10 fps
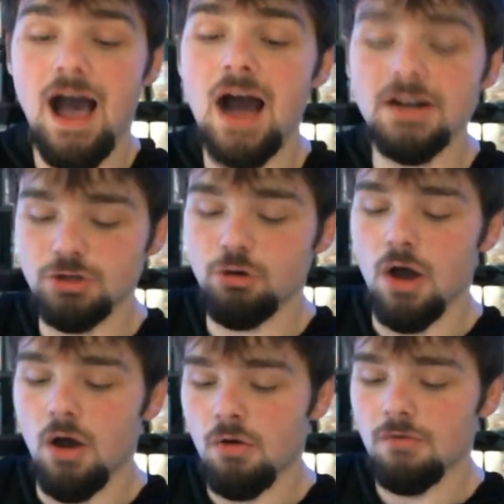
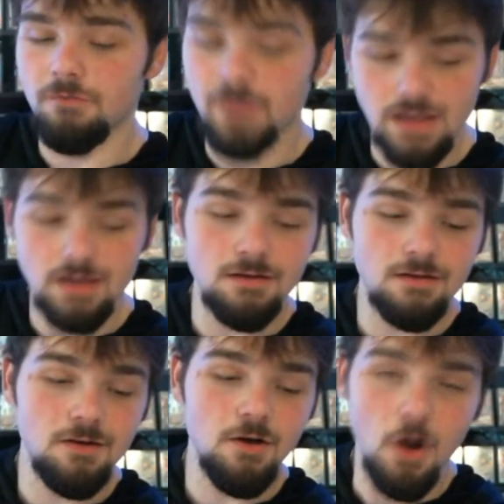Honchkrow B.
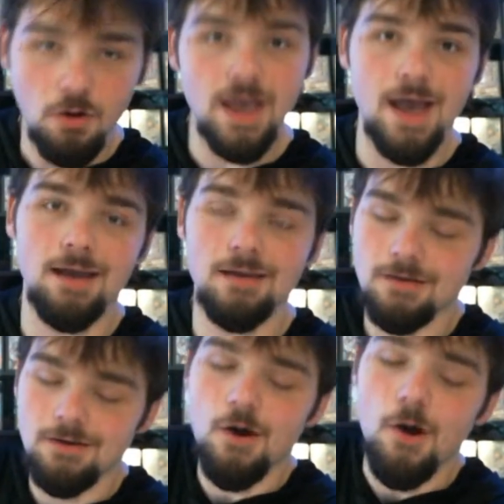Okay,
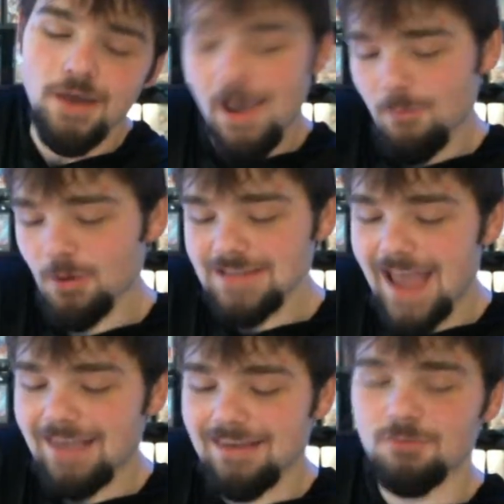okay, we'll
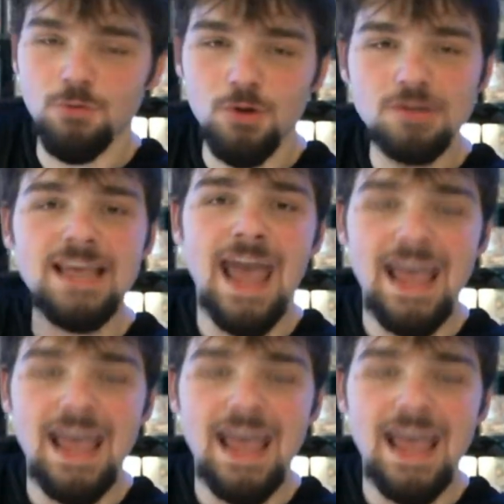take it, we'll take